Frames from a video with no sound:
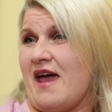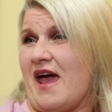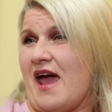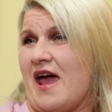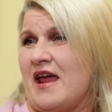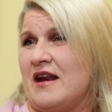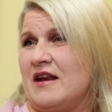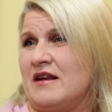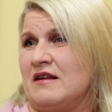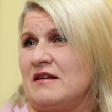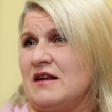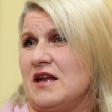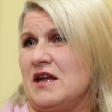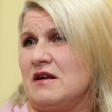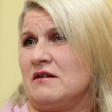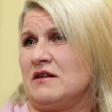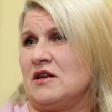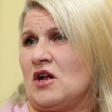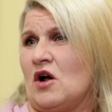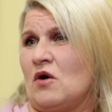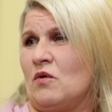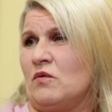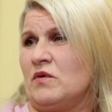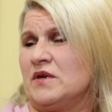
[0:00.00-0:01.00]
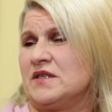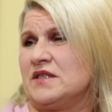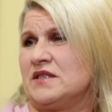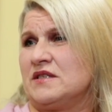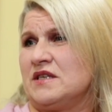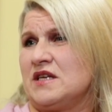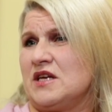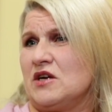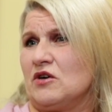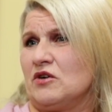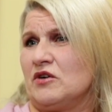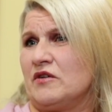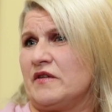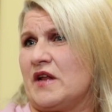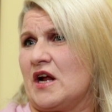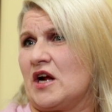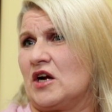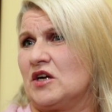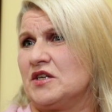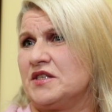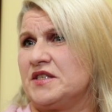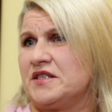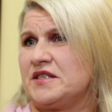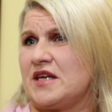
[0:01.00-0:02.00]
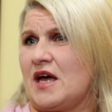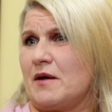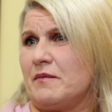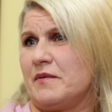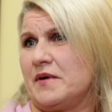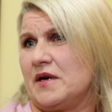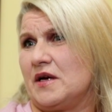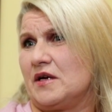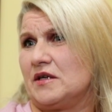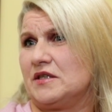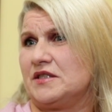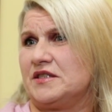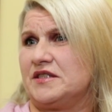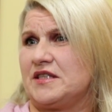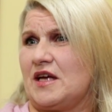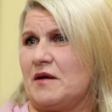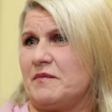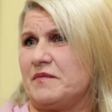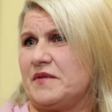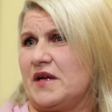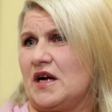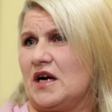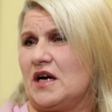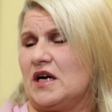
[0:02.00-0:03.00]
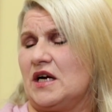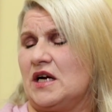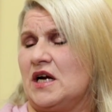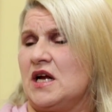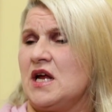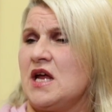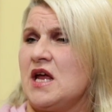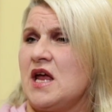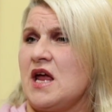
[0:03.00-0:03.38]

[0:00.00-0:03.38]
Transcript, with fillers: And, you know, it was here and there, stop here, stop there.